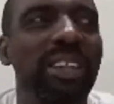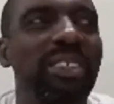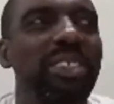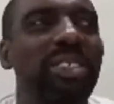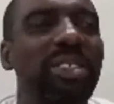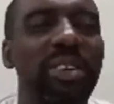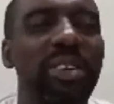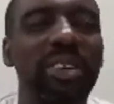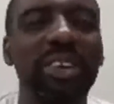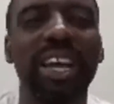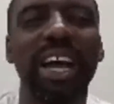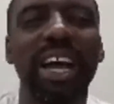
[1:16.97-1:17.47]

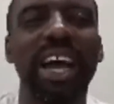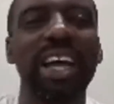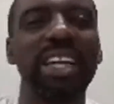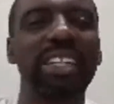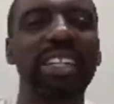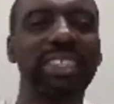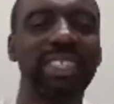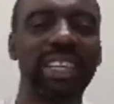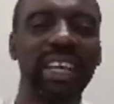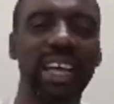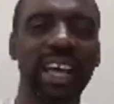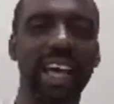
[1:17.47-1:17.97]
So
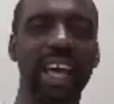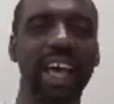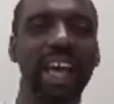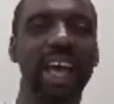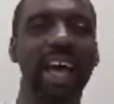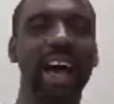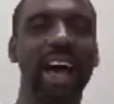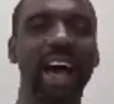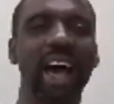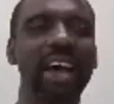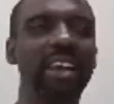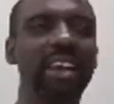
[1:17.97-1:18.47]
guys,
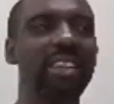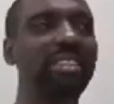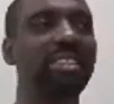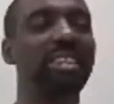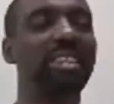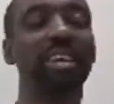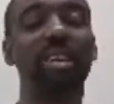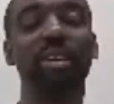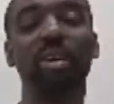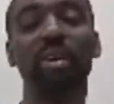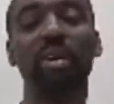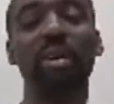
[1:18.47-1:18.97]

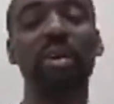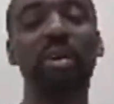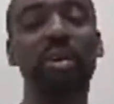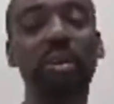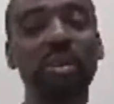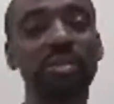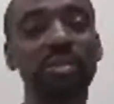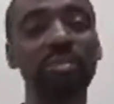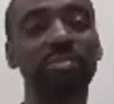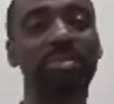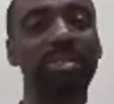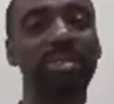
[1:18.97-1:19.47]
the
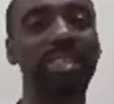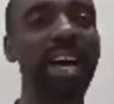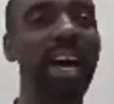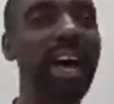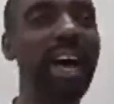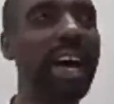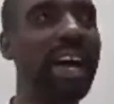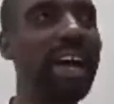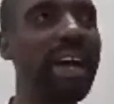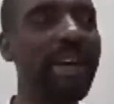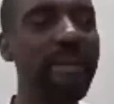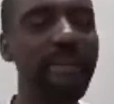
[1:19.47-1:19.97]
whole
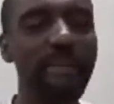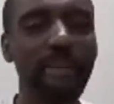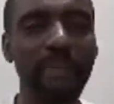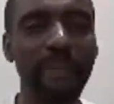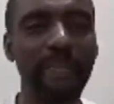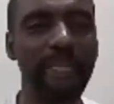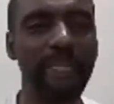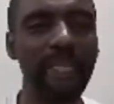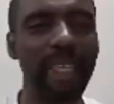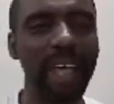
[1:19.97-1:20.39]
time